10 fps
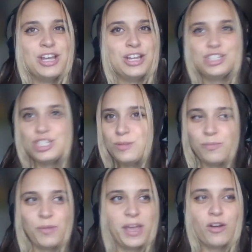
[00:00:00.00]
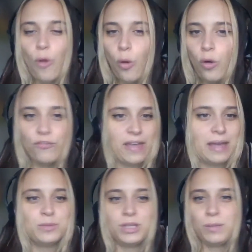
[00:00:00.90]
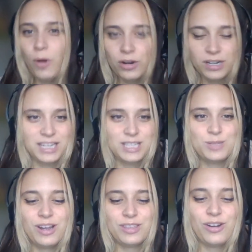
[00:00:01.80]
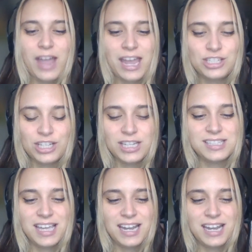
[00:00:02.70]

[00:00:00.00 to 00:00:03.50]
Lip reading: just like whole family parties with their agents.